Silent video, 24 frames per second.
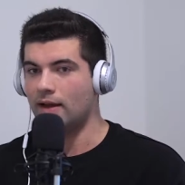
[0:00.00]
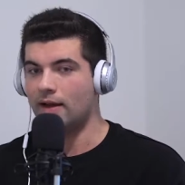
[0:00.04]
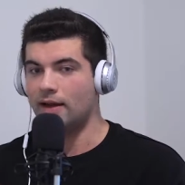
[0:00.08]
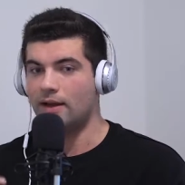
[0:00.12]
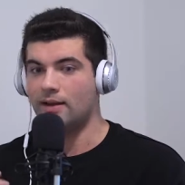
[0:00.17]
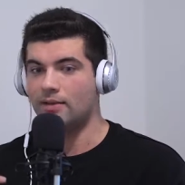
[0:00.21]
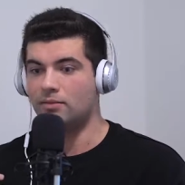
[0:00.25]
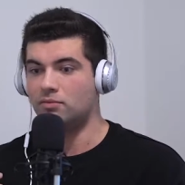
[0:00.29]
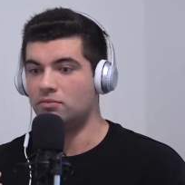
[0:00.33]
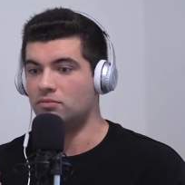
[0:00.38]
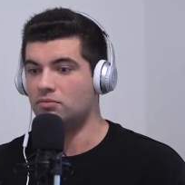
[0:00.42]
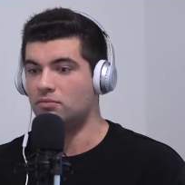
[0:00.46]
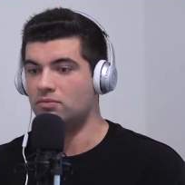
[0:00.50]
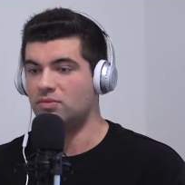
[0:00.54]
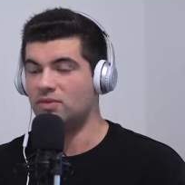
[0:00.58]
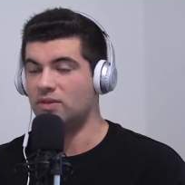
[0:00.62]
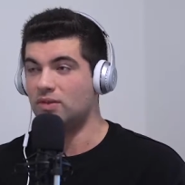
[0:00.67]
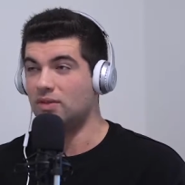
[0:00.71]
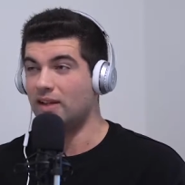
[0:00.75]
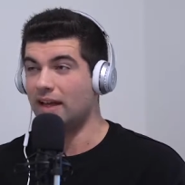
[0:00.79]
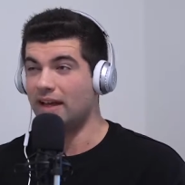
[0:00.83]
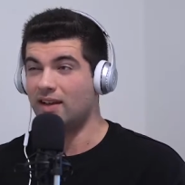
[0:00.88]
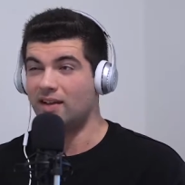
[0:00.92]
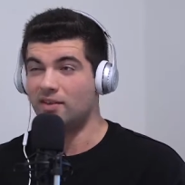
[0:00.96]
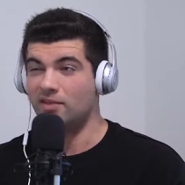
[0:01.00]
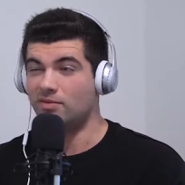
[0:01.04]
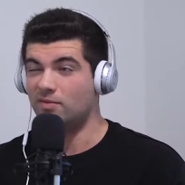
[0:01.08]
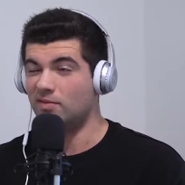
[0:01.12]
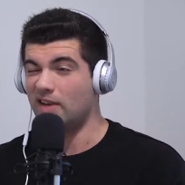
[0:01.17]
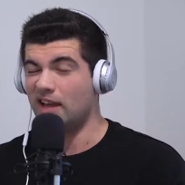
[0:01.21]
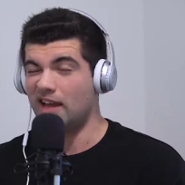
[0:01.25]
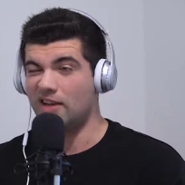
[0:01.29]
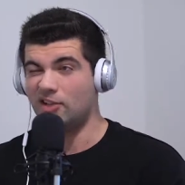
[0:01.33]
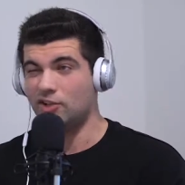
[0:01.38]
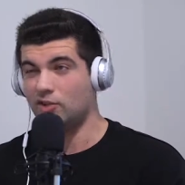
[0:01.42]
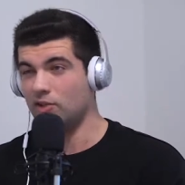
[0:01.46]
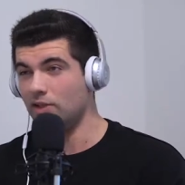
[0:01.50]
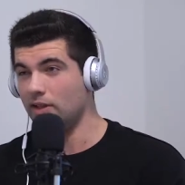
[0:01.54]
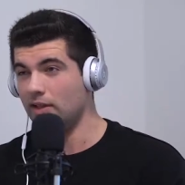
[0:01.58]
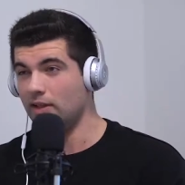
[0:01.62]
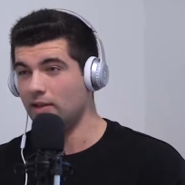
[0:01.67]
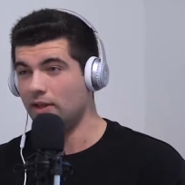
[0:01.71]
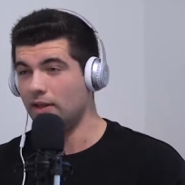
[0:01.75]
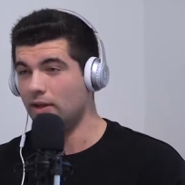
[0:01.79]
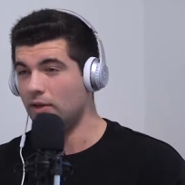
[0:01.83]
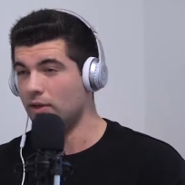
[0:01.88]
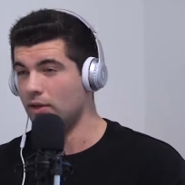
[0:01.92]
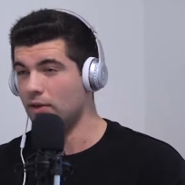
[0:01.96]
I naturally,
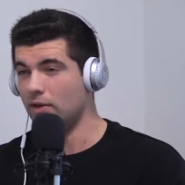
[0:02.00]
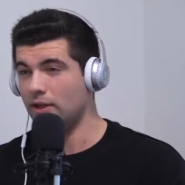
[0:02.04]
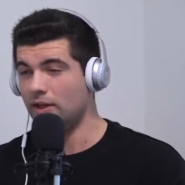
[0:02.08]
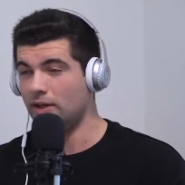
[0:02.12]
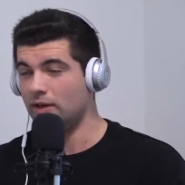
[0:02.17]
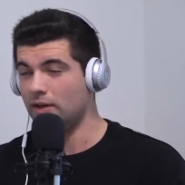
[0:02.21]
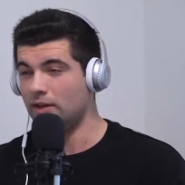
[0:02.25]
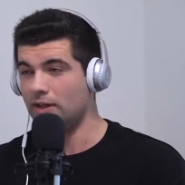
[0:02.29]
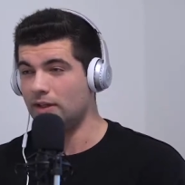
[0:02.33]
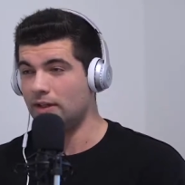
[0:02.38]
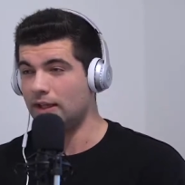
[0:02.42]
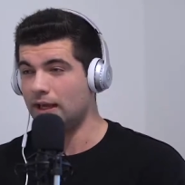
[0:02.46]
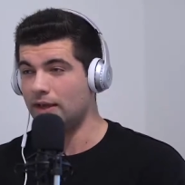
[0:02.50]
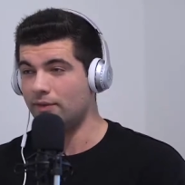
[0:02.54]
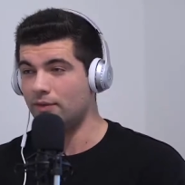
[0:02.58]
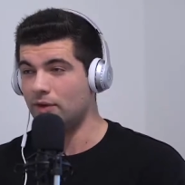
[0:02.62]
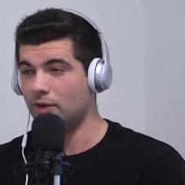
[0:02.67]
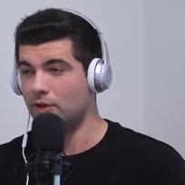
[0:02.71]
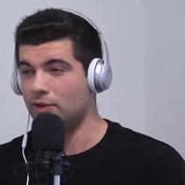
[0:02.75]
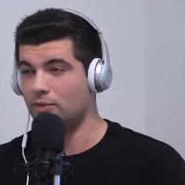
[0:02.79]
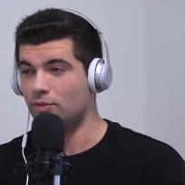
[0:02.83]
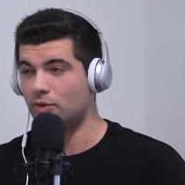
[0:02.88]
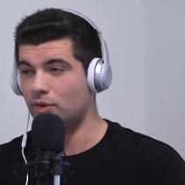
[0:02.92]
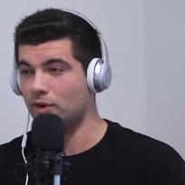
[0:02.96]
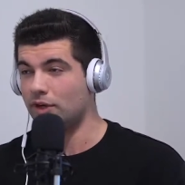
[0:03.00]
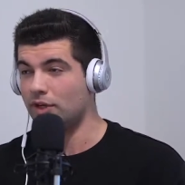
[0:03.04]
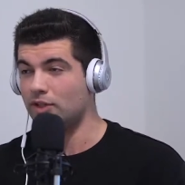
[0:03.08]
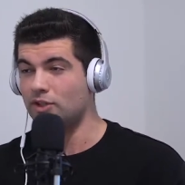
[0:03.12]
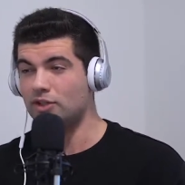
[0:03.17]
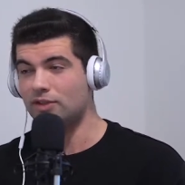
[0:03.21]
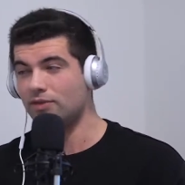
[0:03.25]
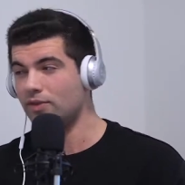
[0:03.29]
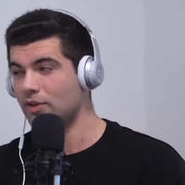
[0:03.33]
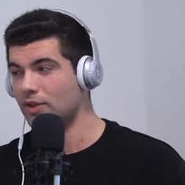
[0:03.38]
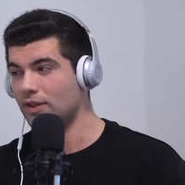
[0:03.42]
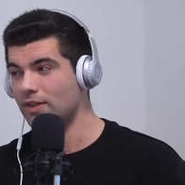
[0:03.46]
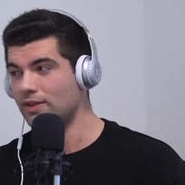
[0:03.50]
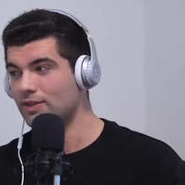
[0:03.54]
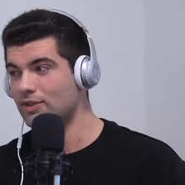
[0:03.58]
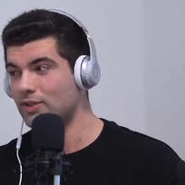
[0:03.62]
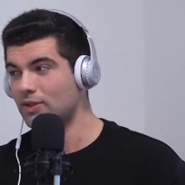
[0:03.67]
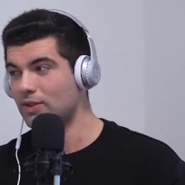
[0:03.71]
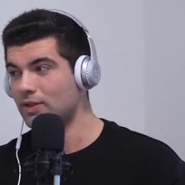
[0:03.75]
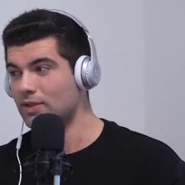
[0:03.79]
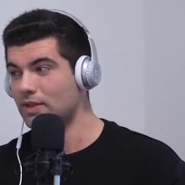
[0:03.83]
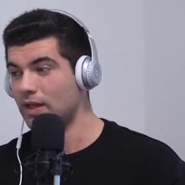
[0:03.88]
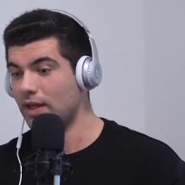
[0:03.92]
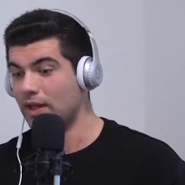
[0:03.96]
early on in life, I was more introverted.
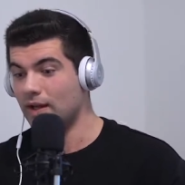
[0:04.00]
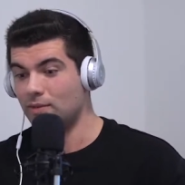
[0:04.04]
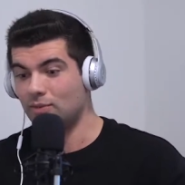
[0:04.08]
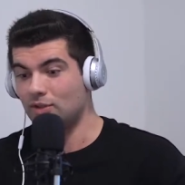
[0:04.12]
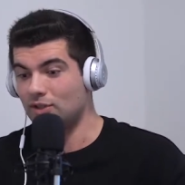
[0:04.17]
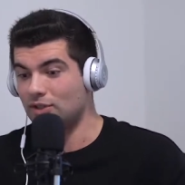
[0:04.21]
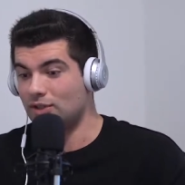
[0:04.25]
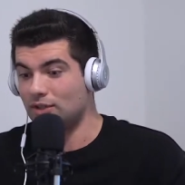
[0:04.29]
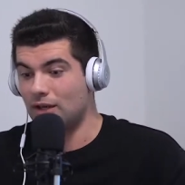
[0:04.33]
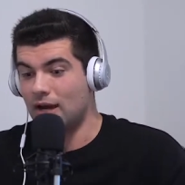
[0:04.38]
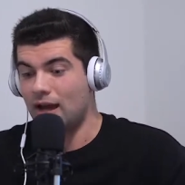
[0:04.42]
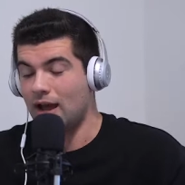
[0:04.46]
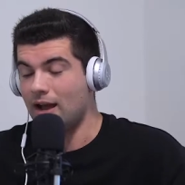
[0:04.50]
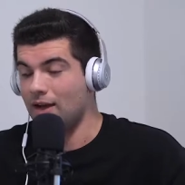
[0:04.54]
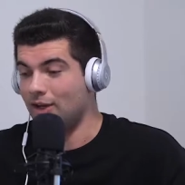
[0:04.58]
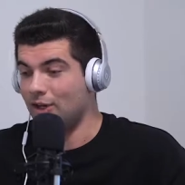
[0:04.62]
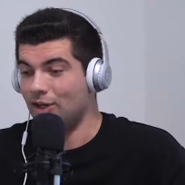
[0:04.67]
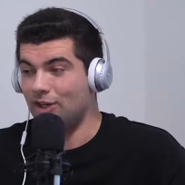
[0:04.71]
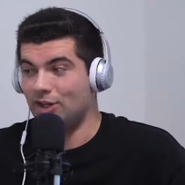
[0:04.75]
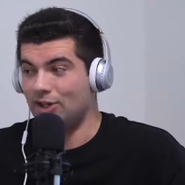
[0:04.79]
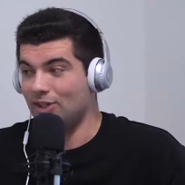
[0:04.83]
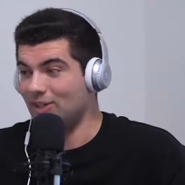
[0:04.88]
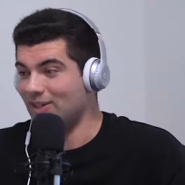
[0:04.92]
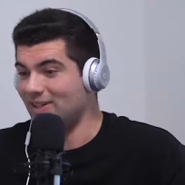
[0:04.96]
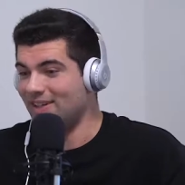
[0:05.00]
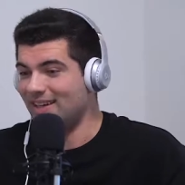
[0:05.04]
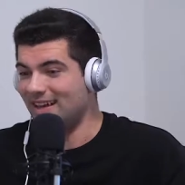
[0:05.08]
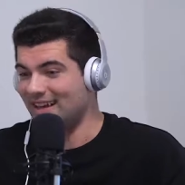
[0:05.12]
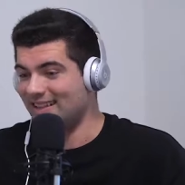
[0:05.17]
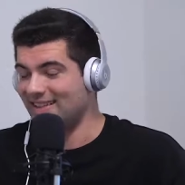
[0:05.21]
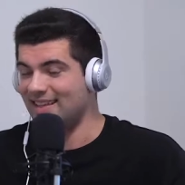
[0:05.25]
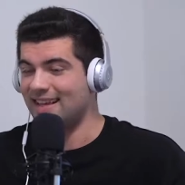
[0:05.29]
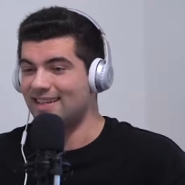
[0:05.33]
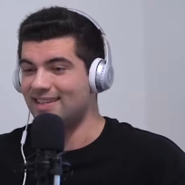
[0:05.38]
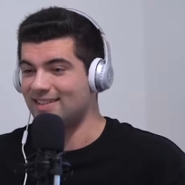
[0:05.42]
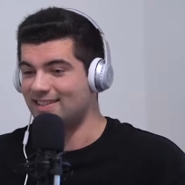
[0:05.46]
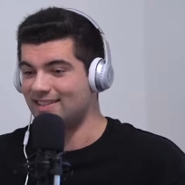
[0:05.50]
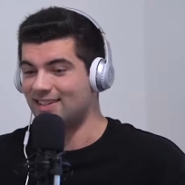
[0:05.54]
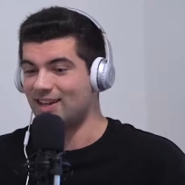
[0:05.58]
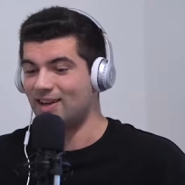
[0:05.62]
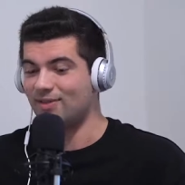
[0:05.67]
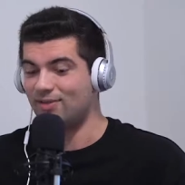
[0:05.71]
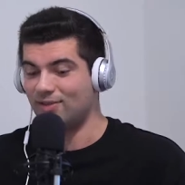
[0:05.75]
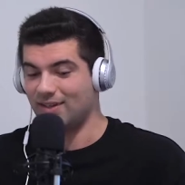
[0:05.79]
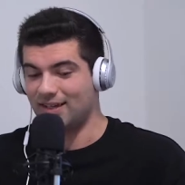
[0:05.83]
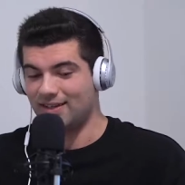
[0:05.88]
So it's like, I'm just not good at that stuff,